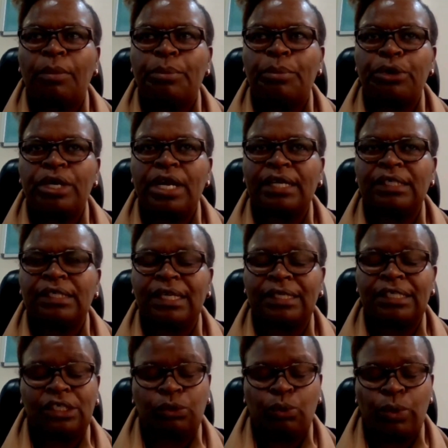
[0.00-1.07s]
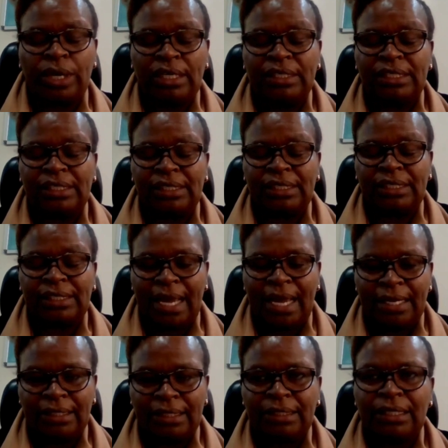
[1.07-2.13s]
product that is well
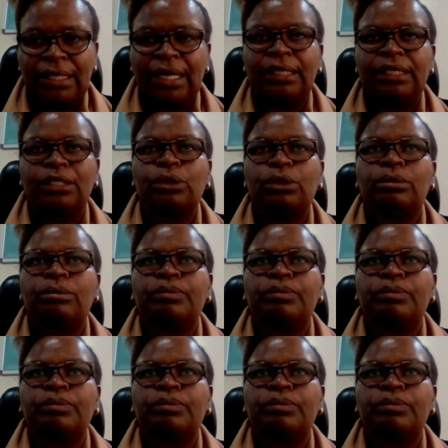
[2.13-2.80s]
designed, and